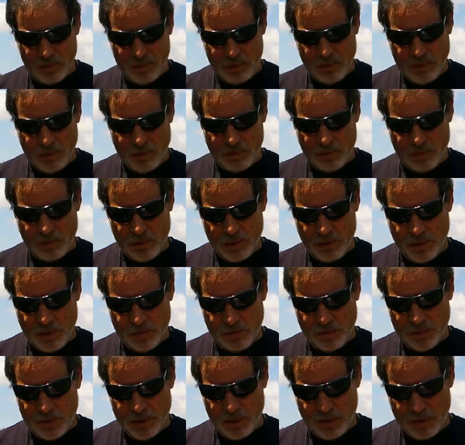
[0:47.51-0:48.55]
two, two
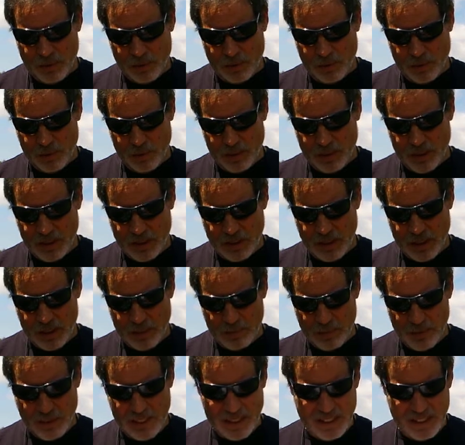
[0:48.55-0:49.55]
different History 101 exams.